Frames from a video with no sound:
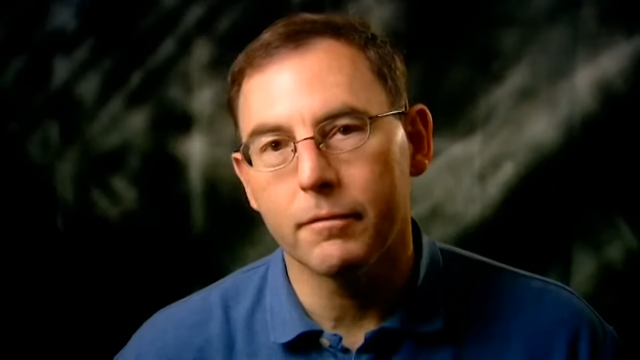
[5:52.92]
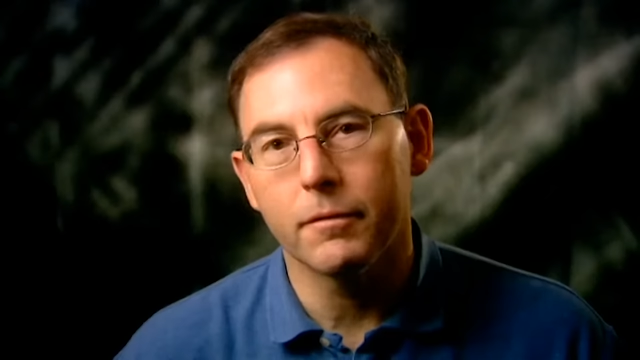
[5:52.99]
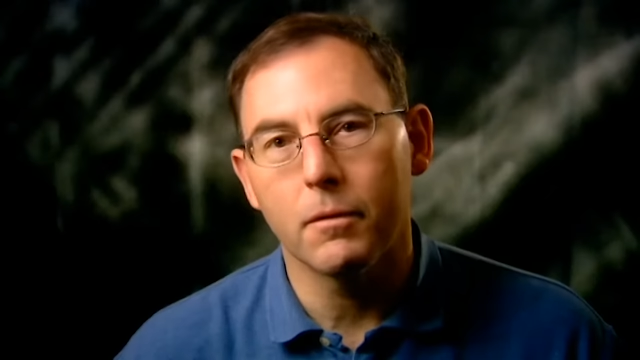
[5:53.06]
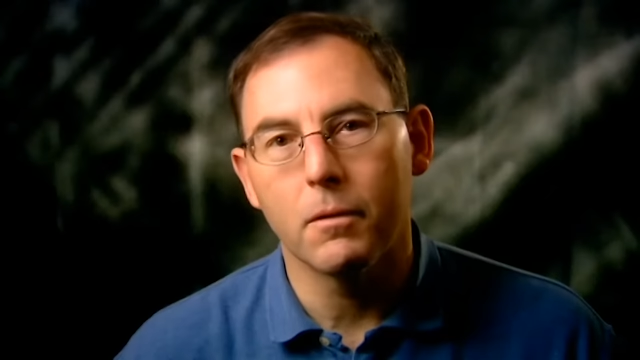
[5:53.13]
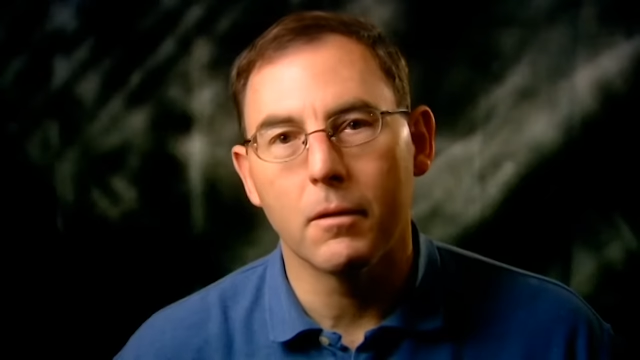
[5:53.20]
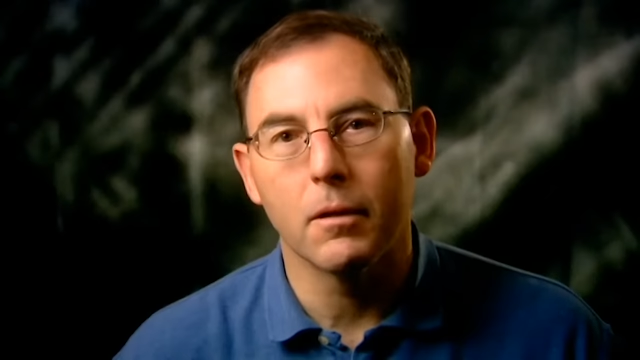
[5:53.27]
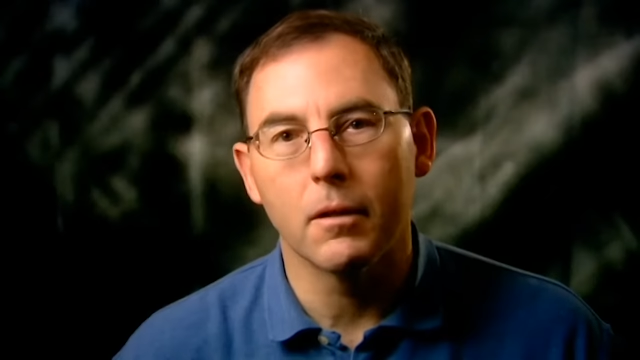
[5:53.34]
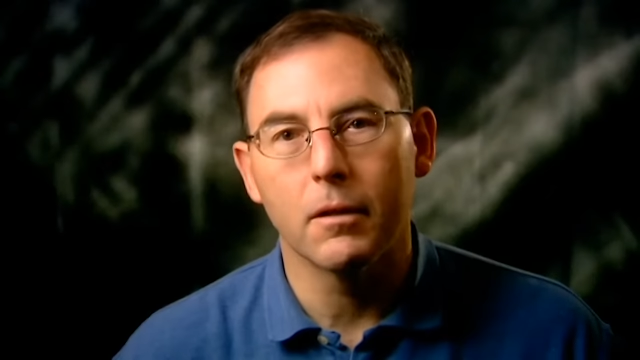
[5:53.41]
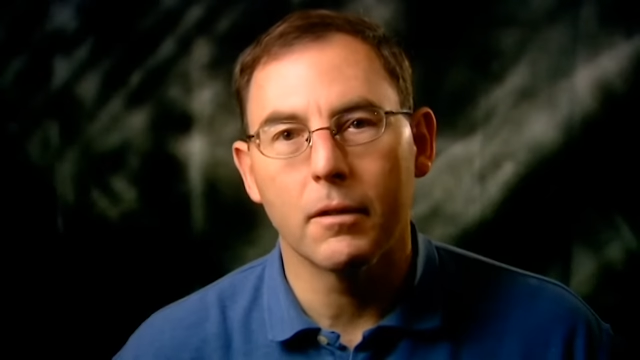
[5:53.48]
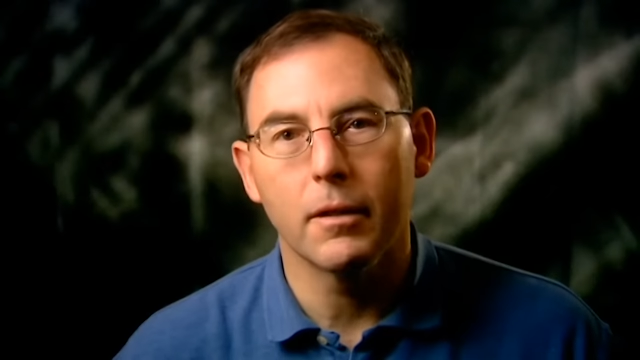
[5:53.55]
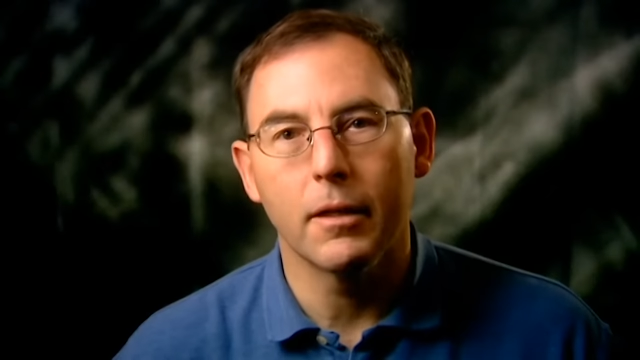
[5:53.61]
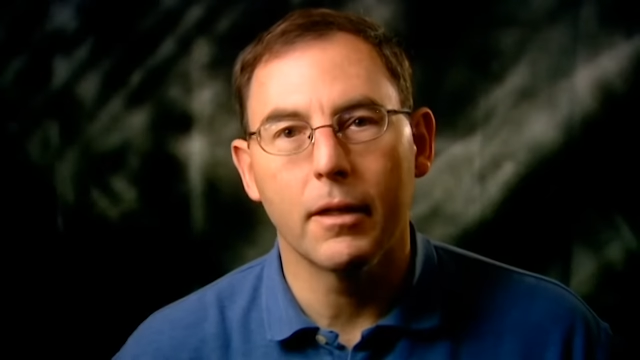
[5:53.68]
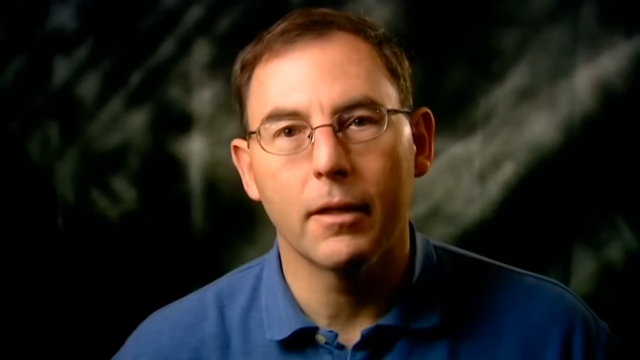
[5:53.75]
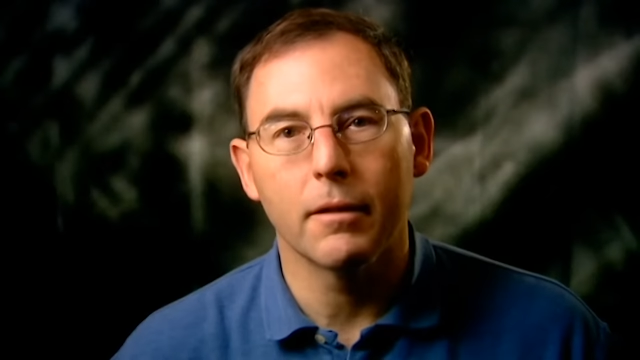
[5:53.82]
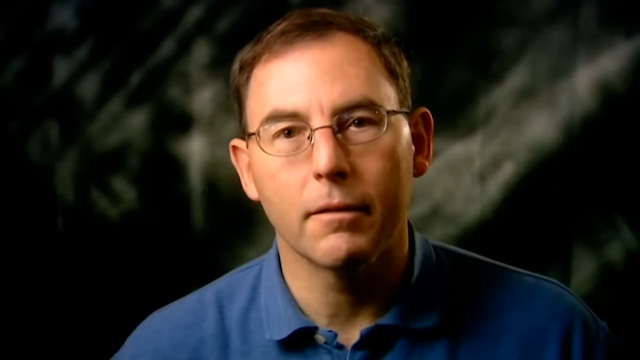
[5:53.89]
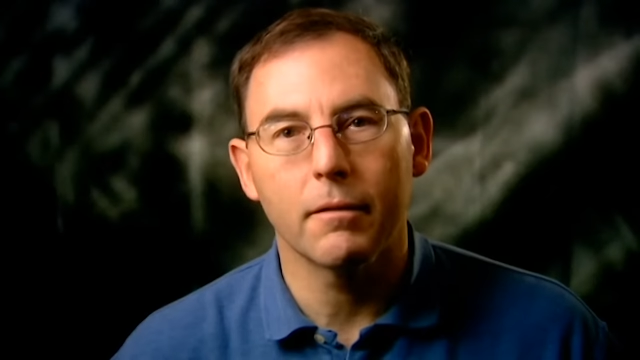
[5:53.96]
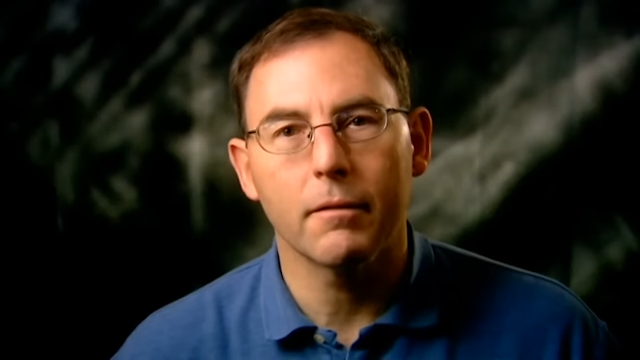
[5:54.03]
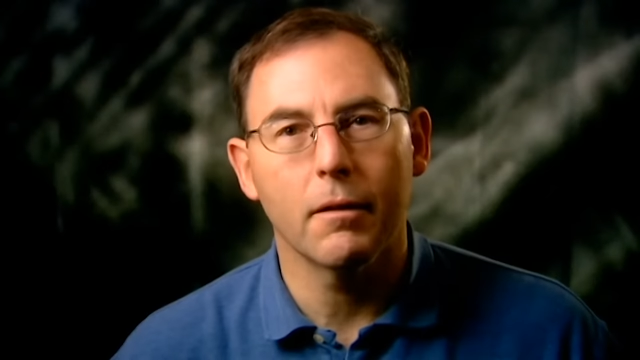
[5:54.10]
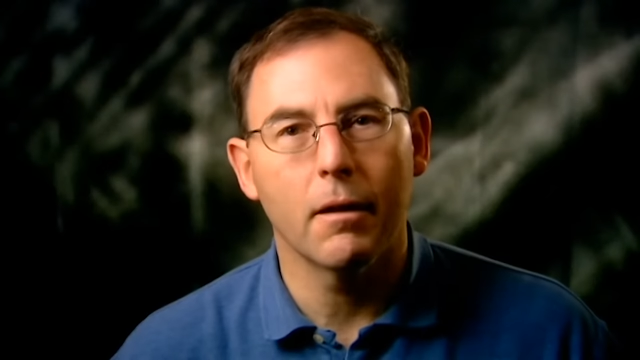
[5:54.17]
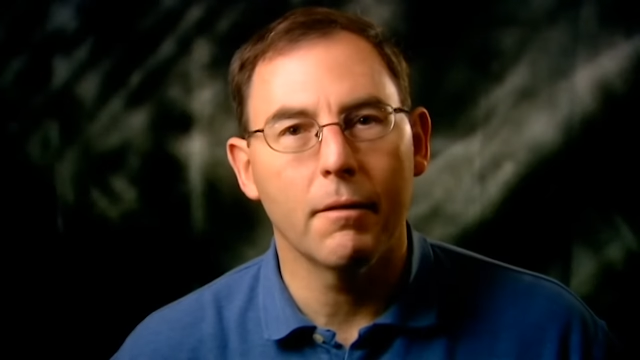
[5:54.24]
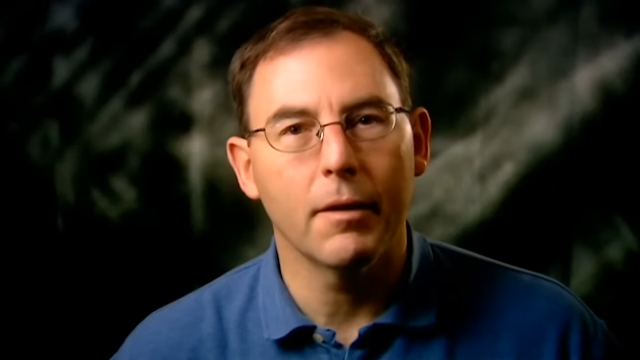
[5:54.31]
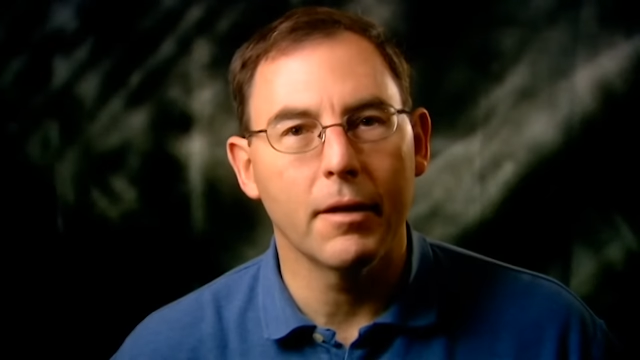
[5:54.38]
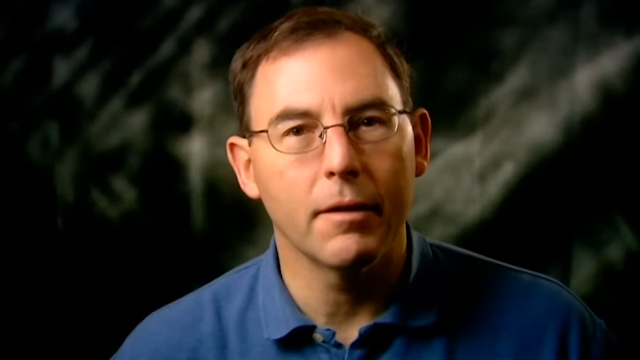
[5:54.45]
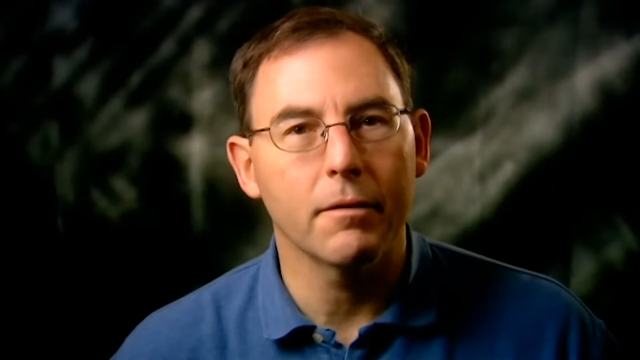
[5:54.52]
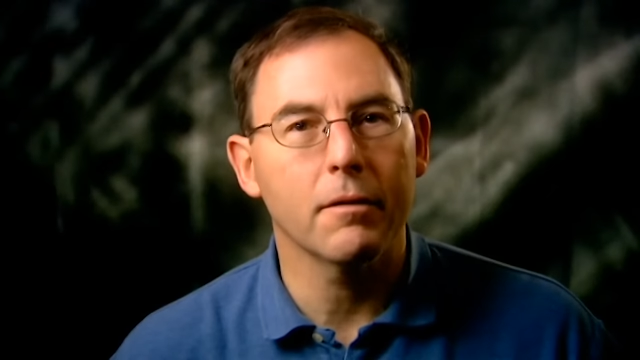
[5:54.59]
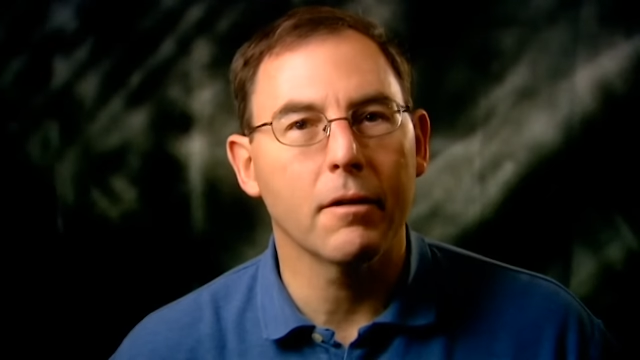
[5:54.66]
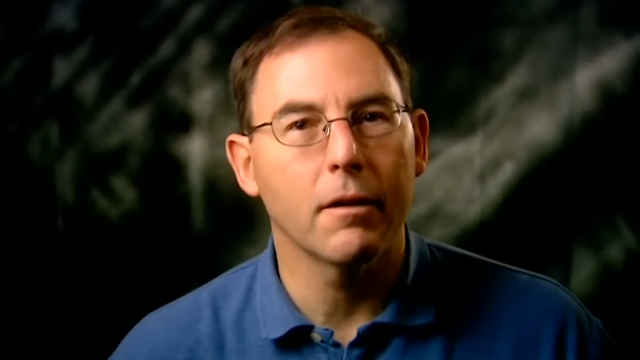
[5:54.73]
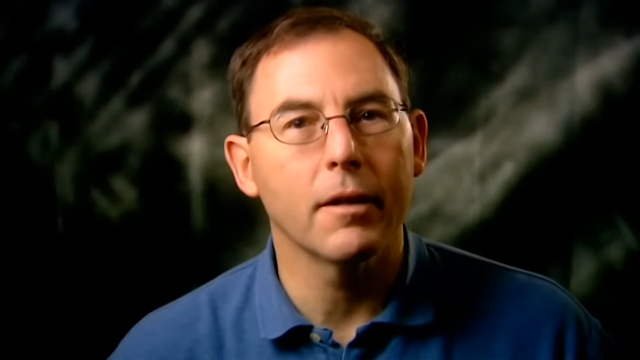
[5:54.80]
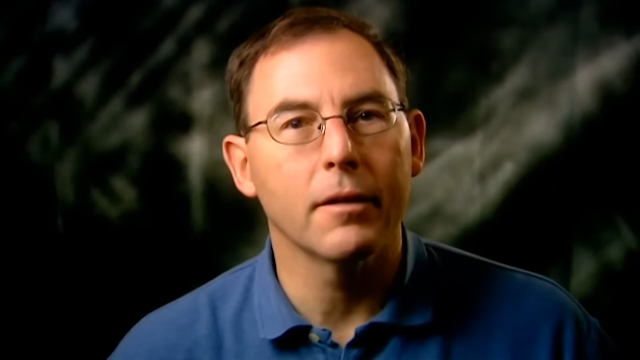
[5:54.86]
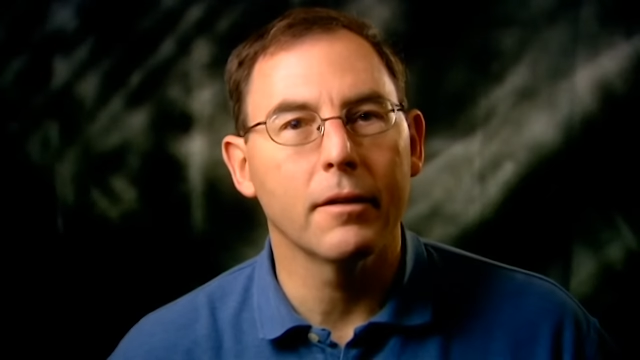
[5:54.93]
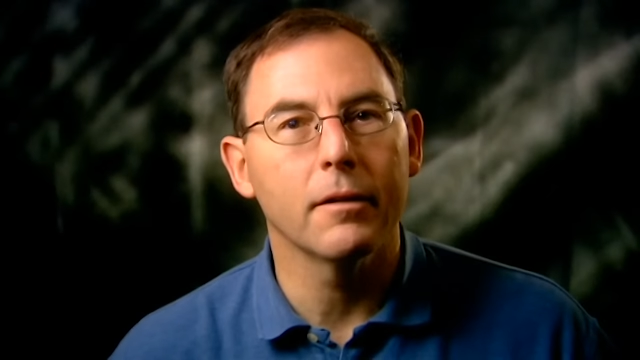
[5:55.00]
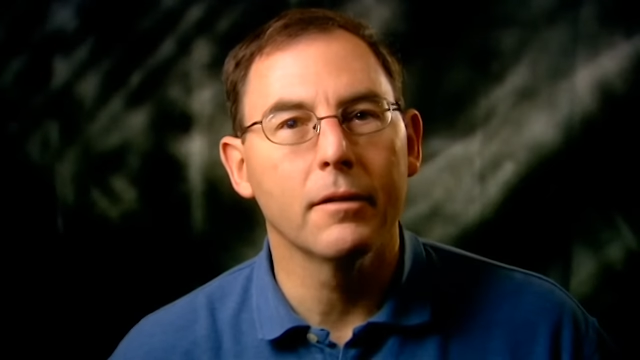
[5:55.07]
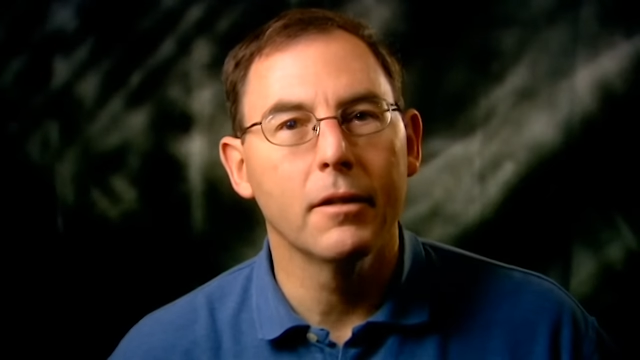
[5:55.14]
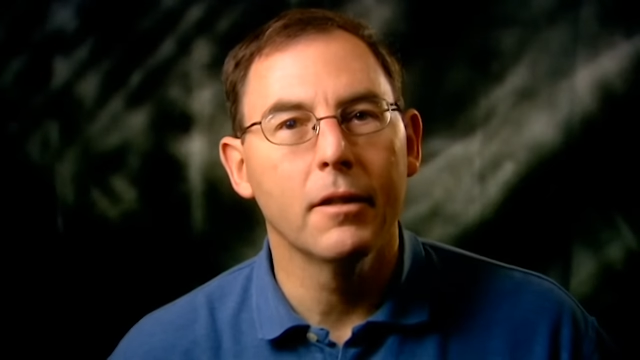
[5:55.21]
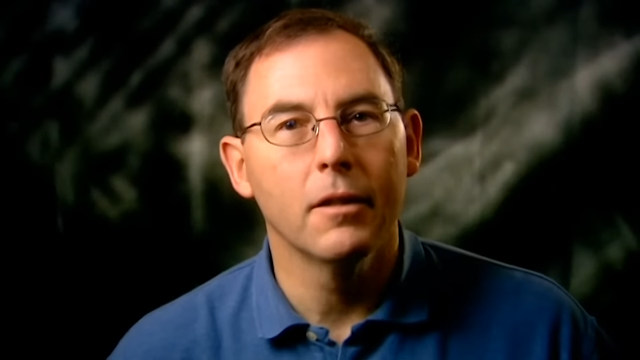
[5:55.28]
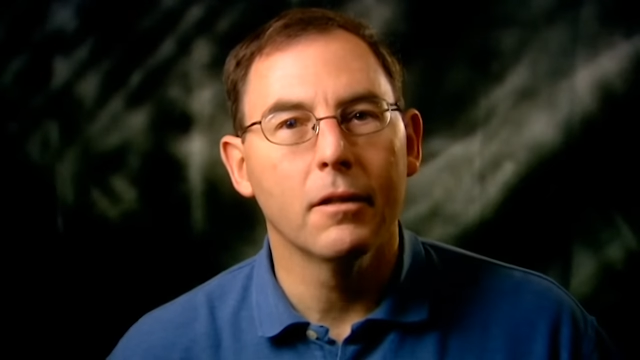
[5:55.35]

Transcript: and 4, and it's already starting to